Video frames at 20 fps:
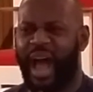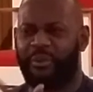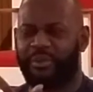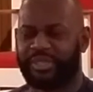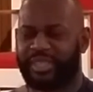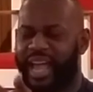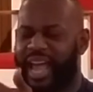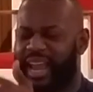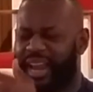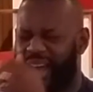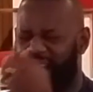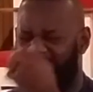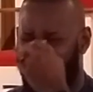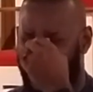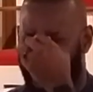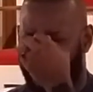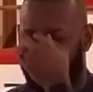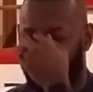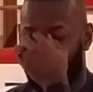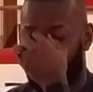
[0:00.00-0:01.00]
was at
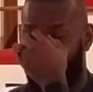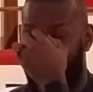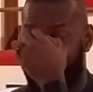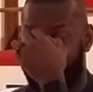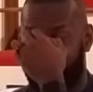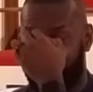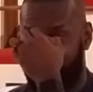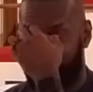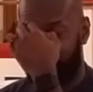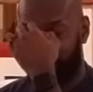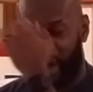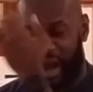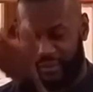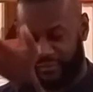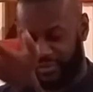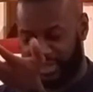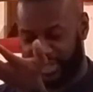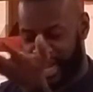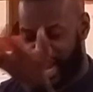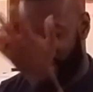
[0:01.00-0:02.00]
grabbing my
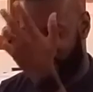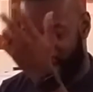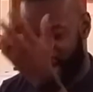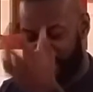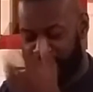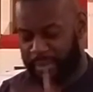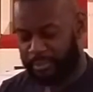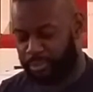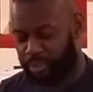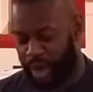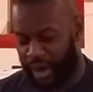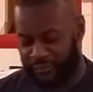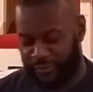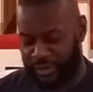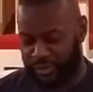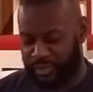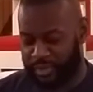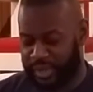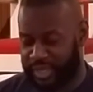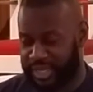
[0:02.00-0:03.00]
breakfast, and I grabbed my
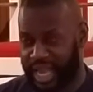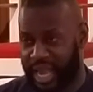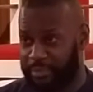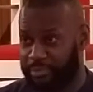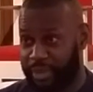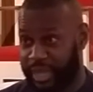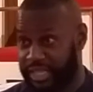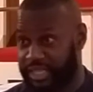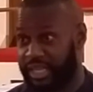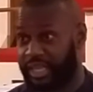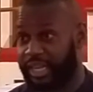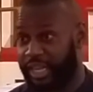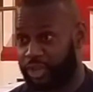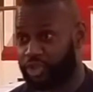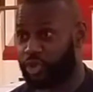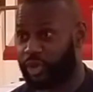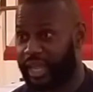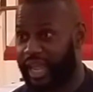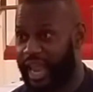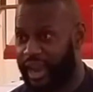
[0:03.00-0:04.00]
breakfast from the same place
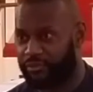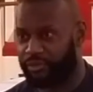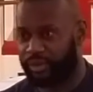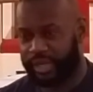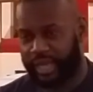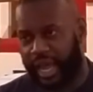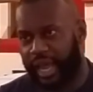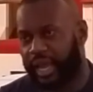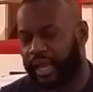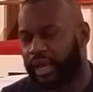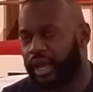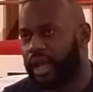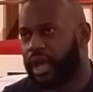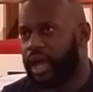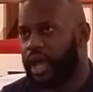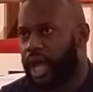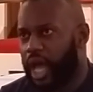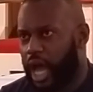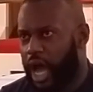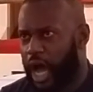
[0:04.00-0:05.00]
literally every
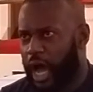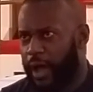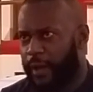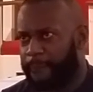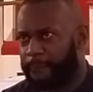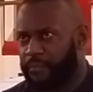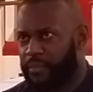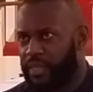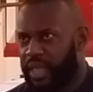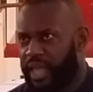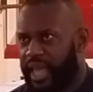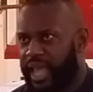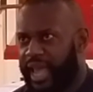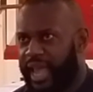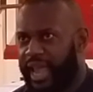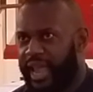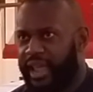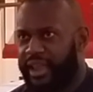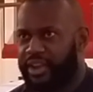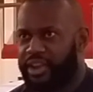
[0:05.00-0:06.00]
day, and
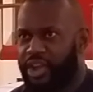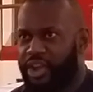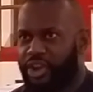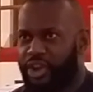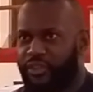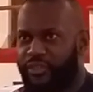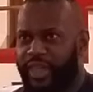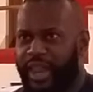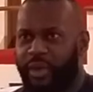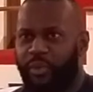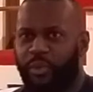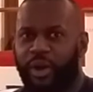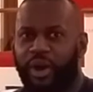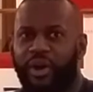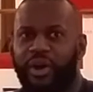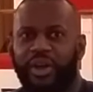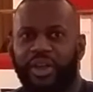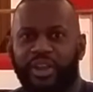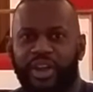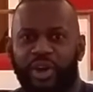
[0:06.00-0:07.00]
you know, like,
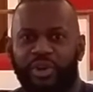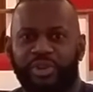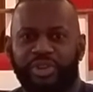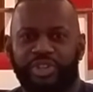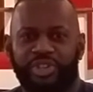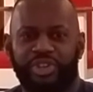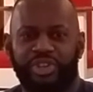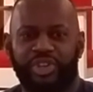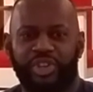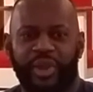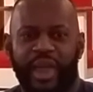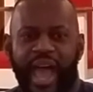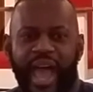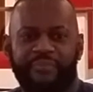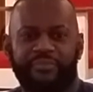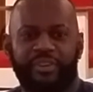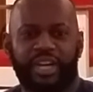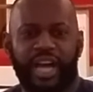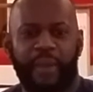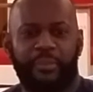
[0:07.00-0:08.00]
well, you know, do you
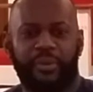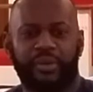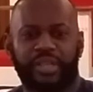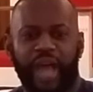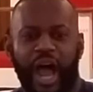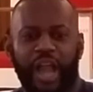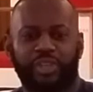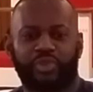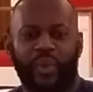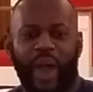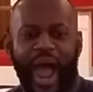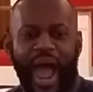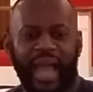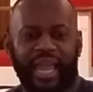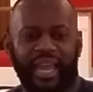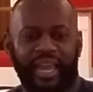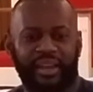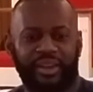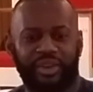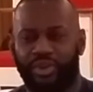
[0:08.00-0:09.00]
have a couple of dollars where
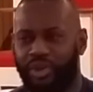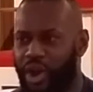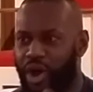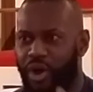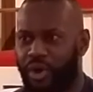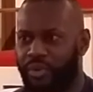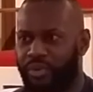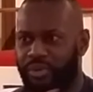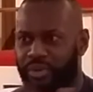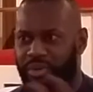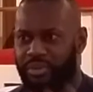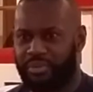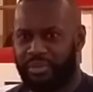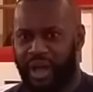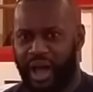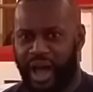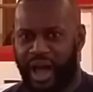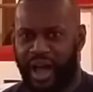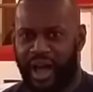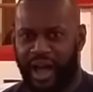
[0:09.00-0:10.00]
I can, you know,
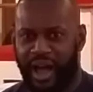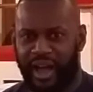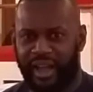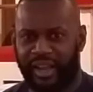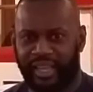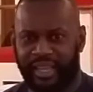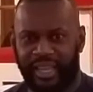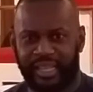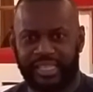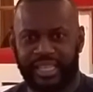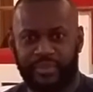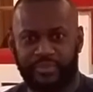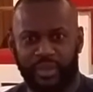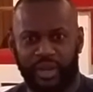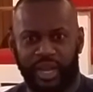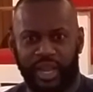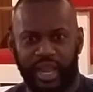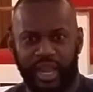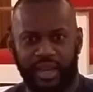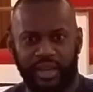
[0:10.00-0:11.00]
get
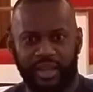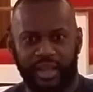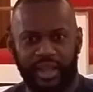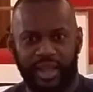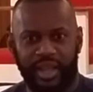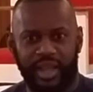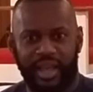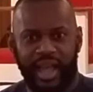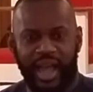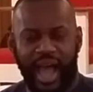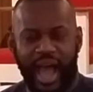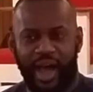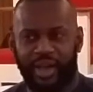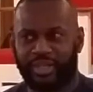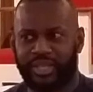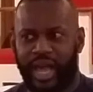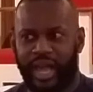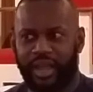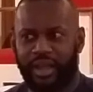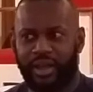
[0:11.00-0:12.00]
something to eat? I
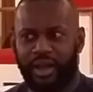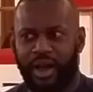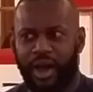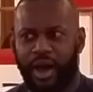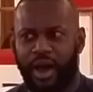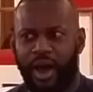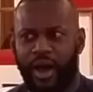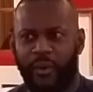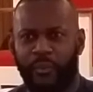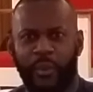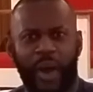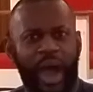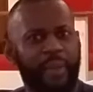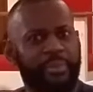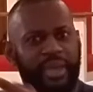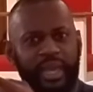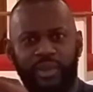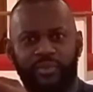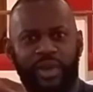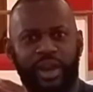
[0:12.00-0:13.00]
was like, well,
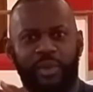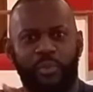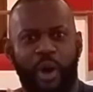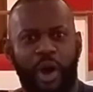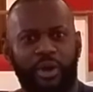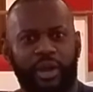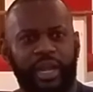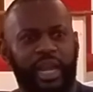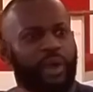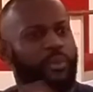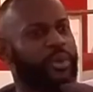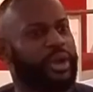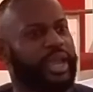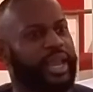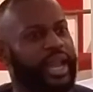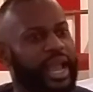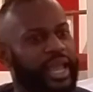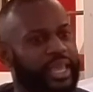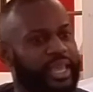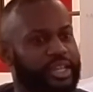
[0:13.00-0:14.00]
I'm getting ready to walk in here. What
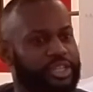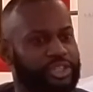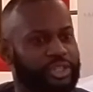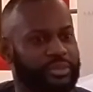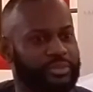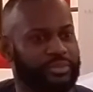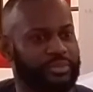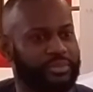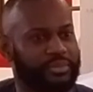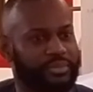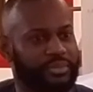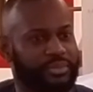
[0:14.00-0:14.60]
can I get you?